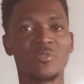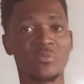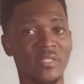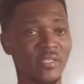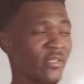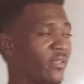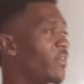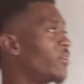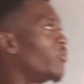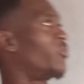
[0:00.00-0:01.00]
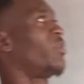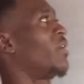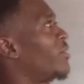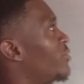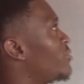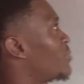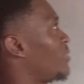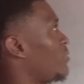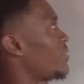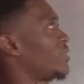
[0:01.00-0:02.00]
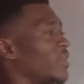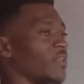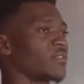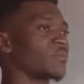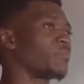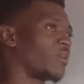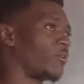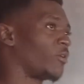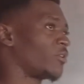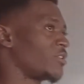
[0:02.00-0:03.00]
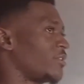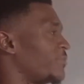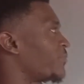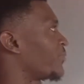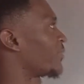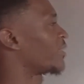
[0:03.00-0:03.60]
Today, we are going to be looking at biology